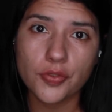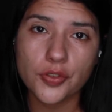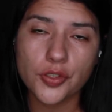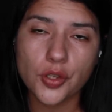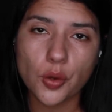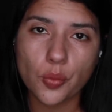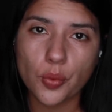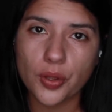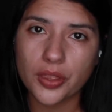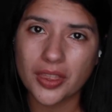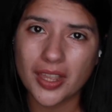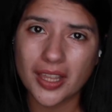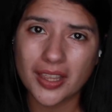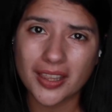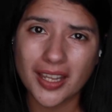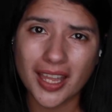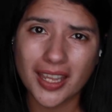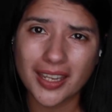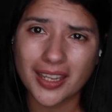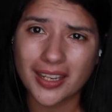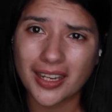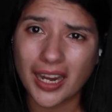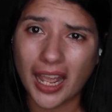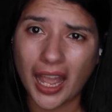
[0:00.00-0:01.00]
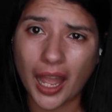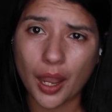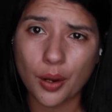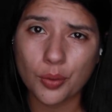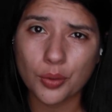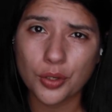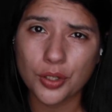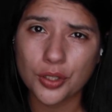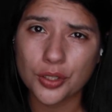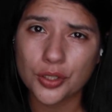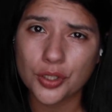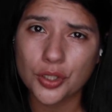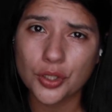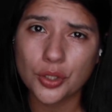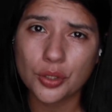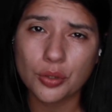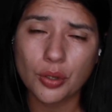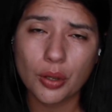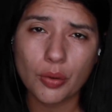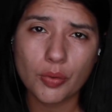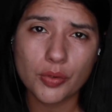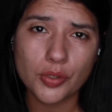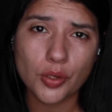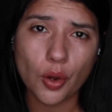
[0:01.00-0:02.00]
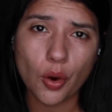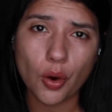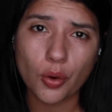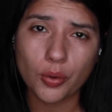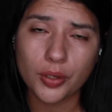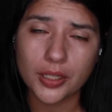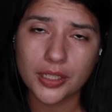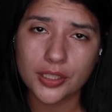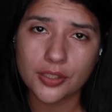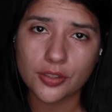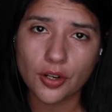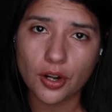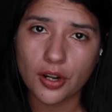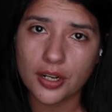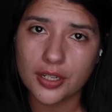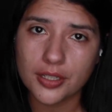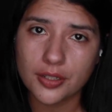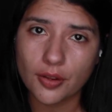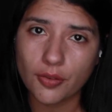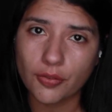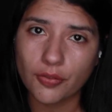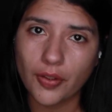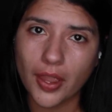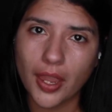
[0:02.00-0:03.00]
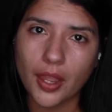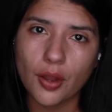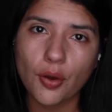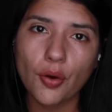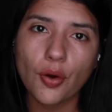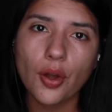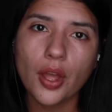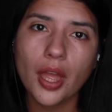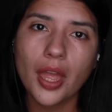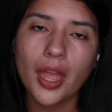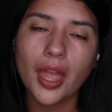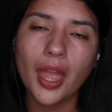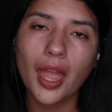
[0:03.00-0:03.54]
So within like an hour or two, it was already starting to fail,